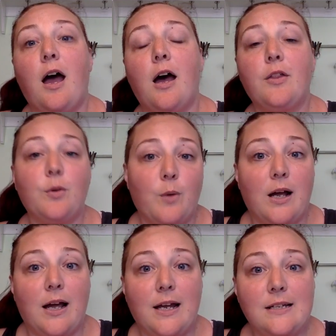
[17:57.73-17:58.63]

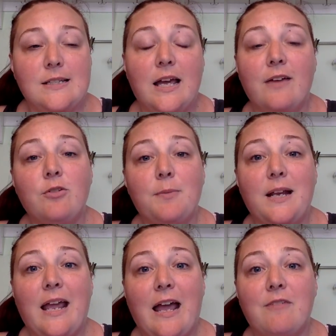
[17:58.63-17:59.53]
Otherwise,
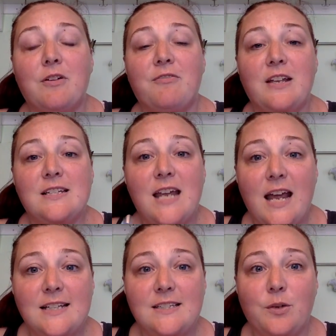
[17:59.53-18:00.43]
everybody have a
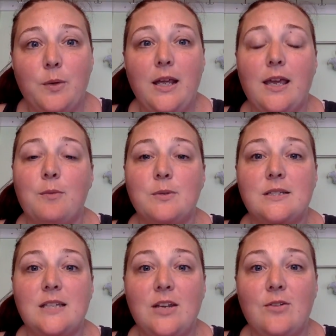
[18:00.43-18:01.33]
fantastic week, and we'll
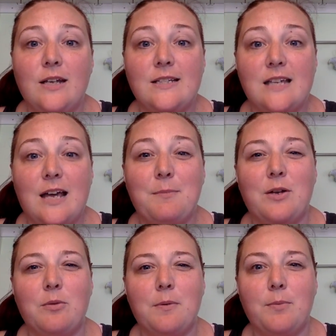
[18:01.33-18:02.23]
see you next time.
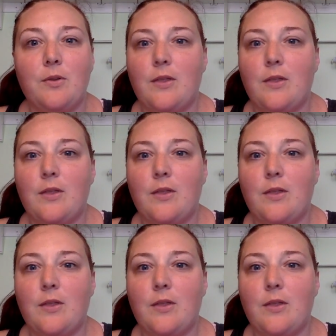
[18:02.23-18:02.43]
And remember